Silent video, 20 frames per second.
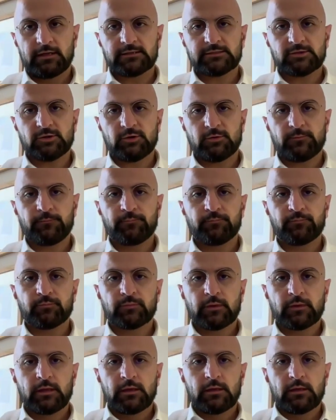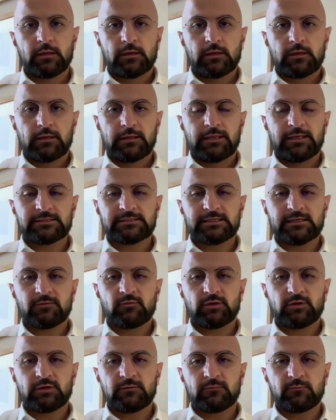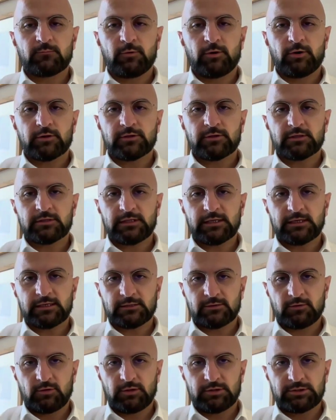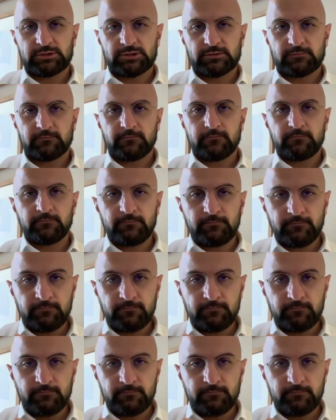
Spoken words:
Thanks, Tom. Let's say we bought a technology.